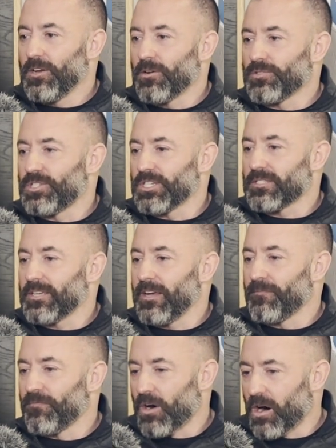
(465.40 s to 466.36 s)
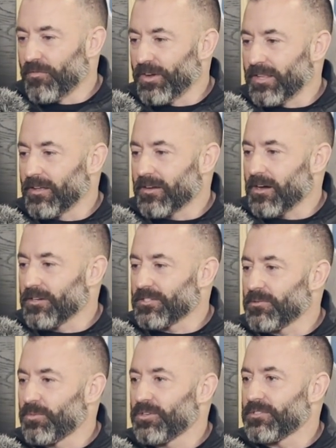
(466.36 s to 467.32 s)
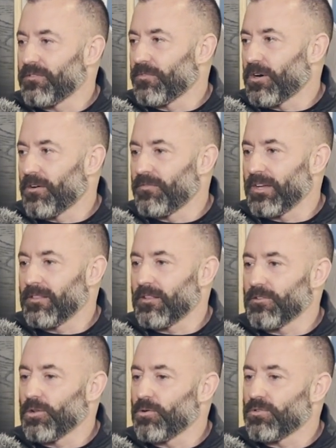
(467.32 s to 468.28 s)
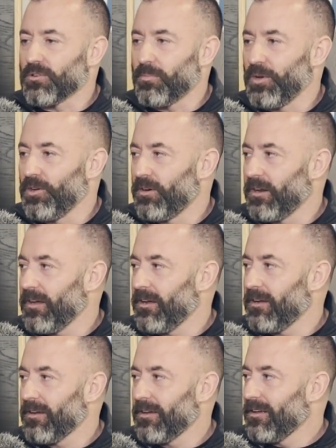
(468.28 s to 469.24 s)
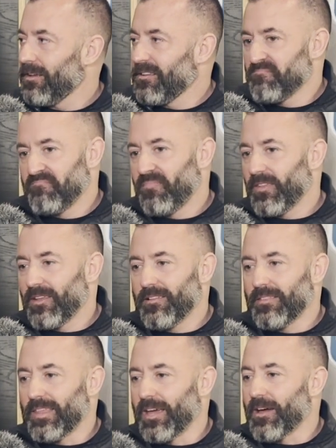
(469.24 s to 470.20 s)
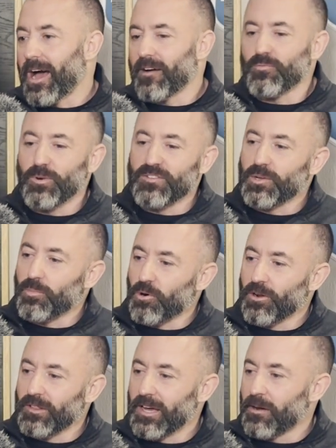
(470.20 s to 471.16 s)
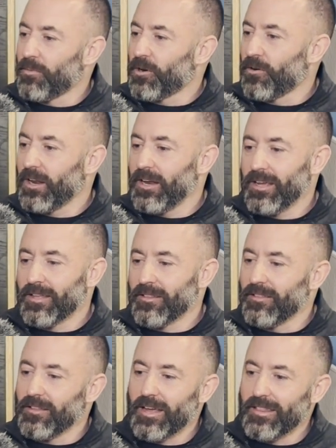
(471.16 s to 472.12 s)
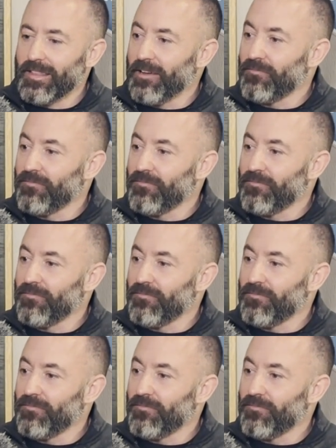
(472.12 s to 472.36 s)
just involving the customers, involving the local community. We've supported them already, and they've